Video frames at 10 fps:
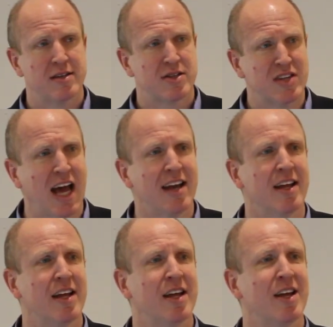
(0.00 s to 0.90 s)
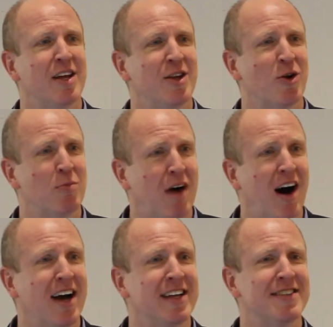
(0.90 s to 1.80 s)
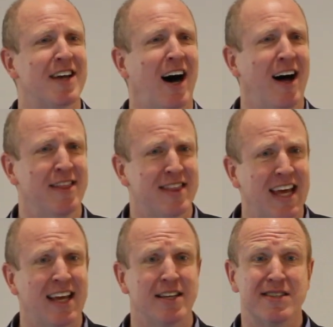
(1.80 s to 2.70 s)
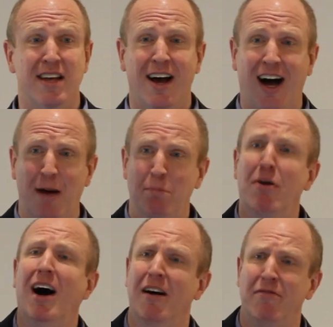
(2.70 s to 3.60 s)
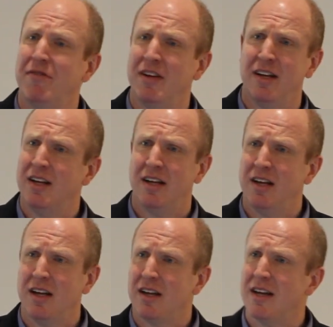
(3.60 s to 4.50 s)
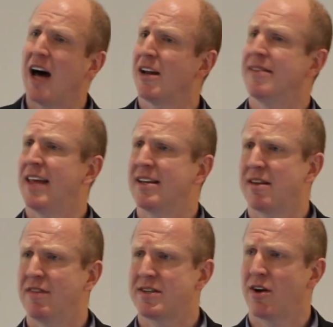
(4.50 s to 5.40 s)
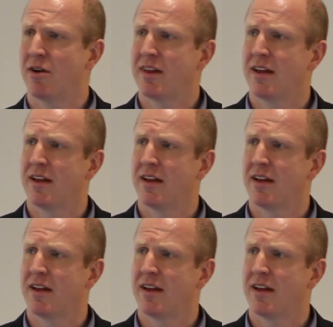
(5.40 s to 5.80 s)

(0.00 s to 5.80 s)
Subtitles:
Set your minds on things above, not on things of this earth.